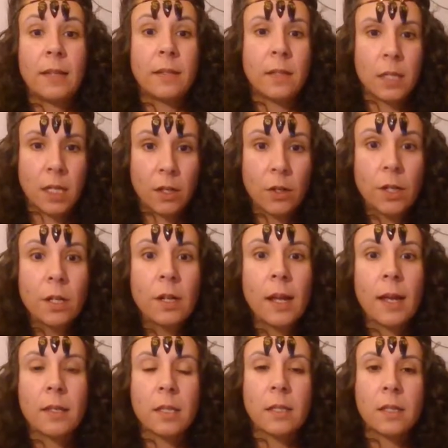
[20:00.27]
seer
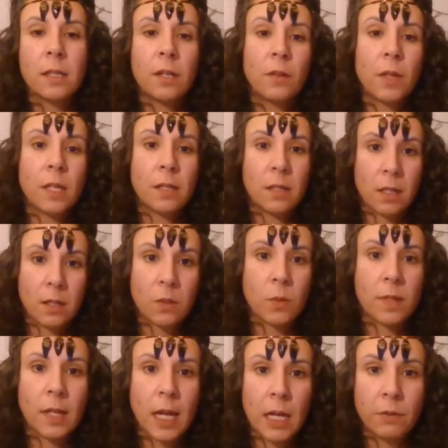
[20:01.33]
that sits
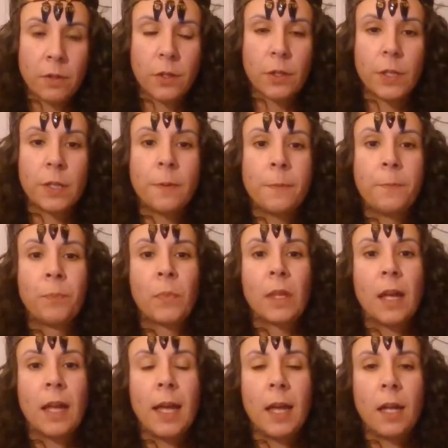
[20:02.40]
with council
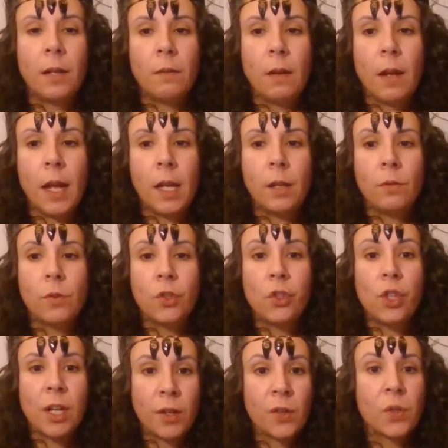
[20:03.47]
and
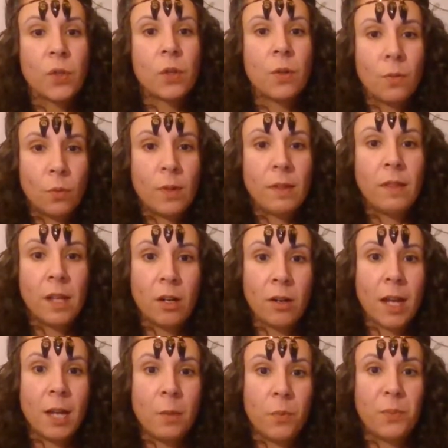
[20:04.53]
shares what they're
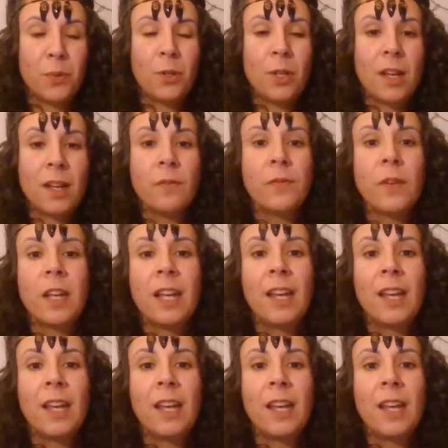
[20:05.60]
capable of,